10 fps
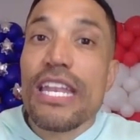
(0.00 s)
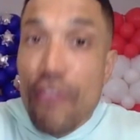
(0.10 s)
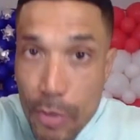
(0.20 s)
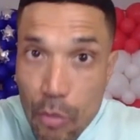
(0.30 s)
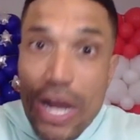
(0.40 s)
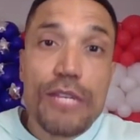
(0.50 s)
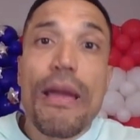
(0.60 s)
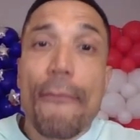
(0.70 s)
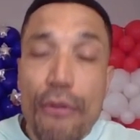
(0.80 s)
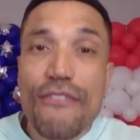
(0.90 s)
If you've been watching
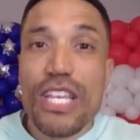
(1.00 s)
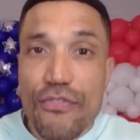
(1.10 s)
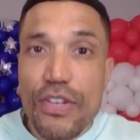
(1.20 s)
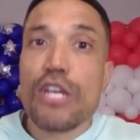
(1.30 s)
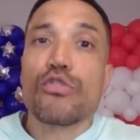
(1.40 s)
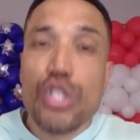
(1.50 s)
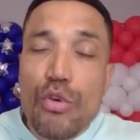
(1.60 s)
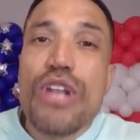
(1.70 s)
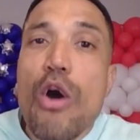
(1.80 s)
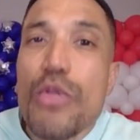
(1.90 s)
my previous videos,
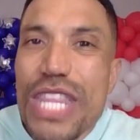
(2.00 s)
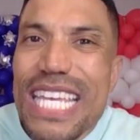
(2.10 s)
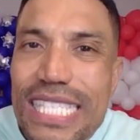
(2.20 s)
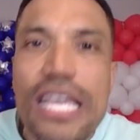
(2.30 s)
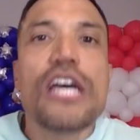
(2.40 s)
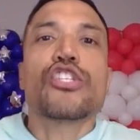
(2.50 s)
you know this,